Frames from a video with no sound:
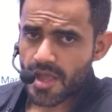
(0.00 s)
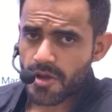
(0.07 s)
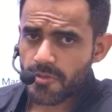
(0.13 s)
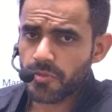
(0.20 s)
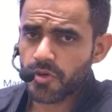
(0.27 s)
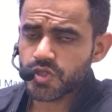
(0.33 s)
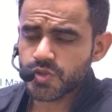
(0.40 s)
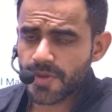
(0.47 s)

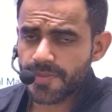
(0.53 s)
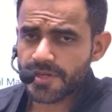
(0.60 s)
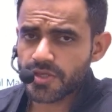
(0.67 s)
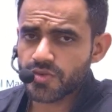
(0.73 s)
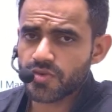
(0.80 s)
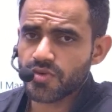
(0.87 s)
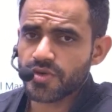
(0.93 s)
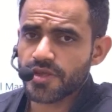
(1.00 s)
Most people
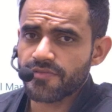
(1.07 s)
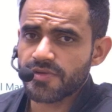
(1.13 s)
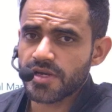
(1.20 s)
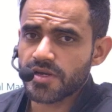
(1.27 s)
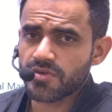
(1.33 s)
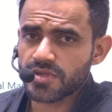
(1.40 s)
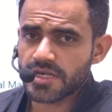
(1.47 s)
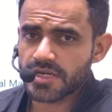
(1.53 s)
do not even
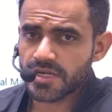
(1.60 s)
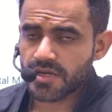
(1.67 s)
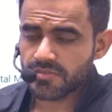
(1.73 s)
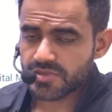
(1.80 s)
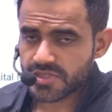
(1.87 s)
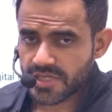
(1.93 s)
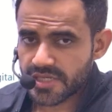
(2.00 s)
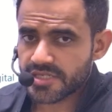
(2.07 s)
know the
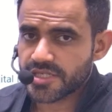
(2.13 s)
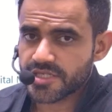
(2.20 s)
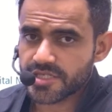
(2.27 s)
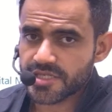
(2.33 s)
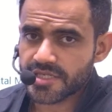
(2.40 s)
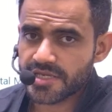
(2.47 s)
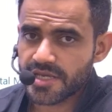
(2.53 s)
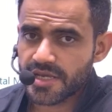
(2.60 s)
term search
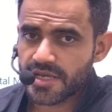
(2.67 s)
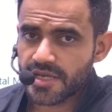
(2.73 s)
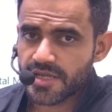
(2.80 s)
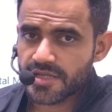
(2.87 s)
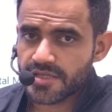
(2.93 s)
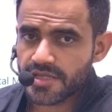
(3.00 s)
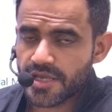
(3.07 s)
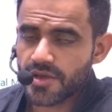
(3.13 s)
engine.
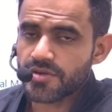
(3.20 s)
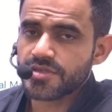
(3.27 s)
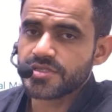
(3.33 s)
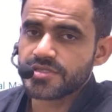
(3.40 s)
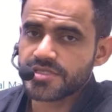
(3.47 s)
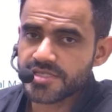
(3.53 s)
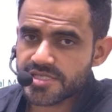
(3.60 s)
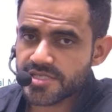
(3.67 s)
They
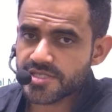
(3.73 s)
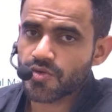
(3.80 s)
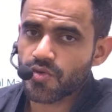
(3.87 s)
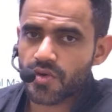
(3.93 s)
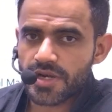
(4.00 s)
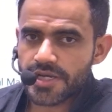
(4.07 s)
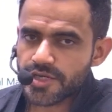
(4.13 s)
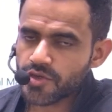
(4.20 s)
just
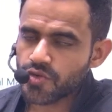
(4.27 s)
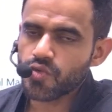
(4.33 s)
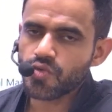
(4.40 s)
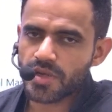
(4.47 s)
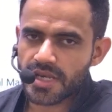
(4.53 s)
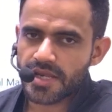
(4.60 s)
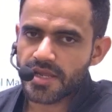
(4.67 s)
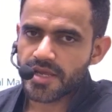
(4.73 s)
call it
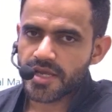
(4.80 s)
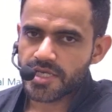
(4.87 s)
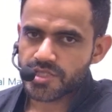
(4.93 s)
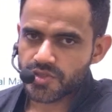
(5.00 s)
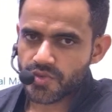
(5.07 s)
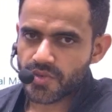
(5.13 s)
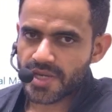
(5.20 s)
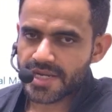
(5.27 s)
Google.
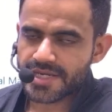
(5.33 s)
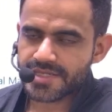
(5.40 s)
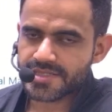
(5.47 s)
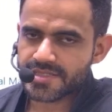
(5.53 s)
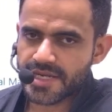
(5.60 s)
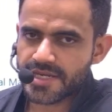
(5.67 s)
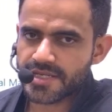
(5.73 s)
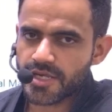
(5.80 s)
So you can
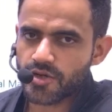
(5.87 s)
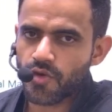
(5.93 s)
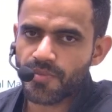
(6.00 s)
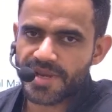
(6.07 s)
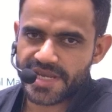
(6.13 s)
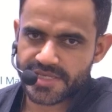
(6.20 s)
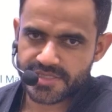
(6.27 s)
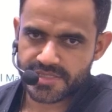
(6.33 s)
understand the
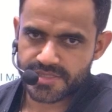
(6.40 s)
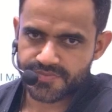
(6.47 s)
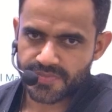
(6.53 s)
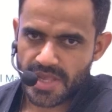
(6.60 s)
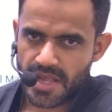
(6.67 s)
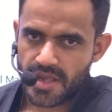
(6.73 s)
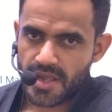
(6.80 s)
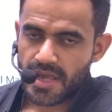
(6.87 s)
dominance.
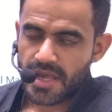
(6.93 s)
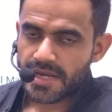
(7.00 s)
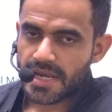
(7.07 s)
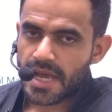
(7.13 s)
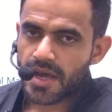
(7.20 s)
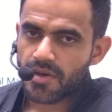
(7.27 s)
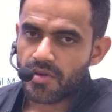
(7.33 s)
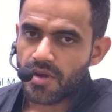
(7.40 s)

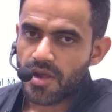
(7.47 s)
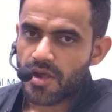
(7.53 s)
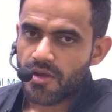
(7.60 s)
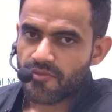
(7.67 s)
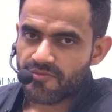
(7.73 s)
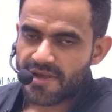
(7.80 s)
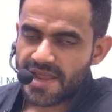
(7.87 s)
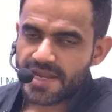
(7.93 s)
Now,
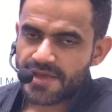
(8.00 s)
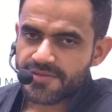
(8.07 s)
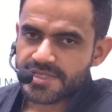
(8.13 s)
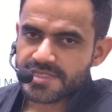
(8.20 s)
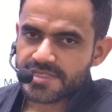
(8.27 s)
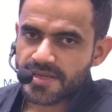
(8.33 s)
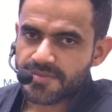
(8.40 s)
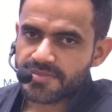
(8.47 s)
whenever
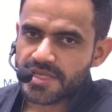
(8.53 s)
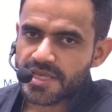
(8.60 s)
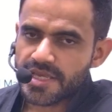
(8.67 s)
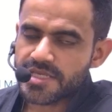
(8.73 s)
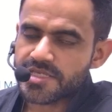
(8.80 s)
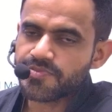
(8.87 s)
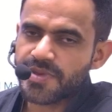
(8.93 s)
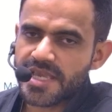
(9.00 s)
something
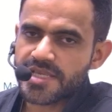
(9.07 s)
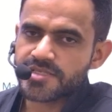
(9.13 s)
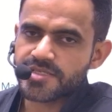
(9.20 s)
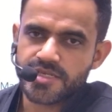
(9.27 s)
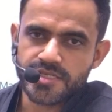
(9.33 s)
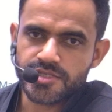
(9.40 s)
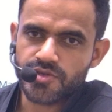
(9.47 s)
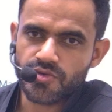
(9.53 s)
is being
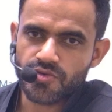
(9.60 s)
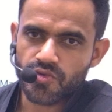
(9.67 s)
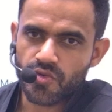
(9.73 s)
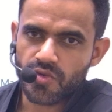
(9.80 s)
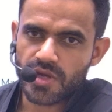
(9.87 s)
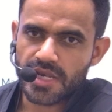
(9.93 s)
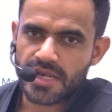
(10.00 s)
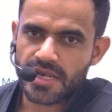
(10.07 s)
searched on
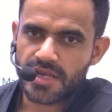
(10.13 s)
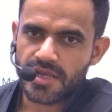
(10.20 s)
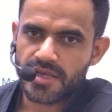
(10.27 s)
Google,